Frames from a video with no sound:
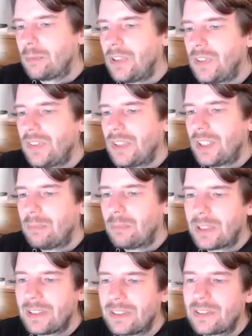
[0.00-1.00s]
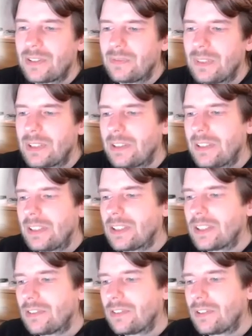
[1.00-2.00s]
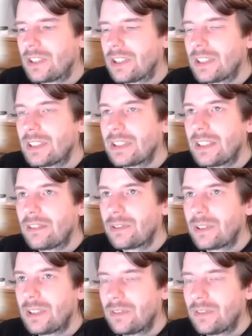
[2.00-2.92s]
PCM, pulse code modulation for digital telephony,